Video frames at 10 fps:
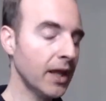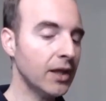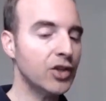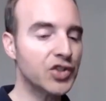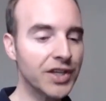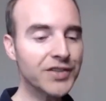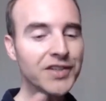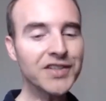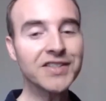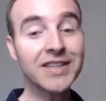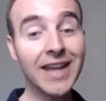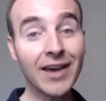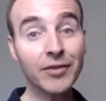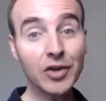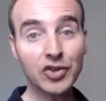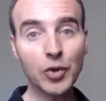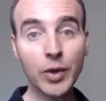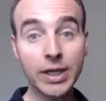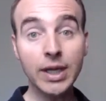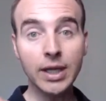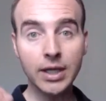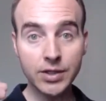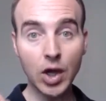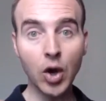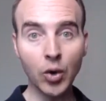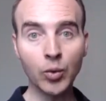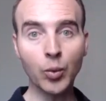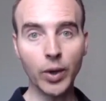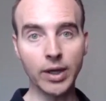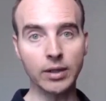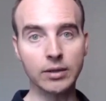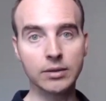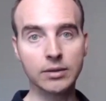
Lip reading: Jesus is never doing his own will.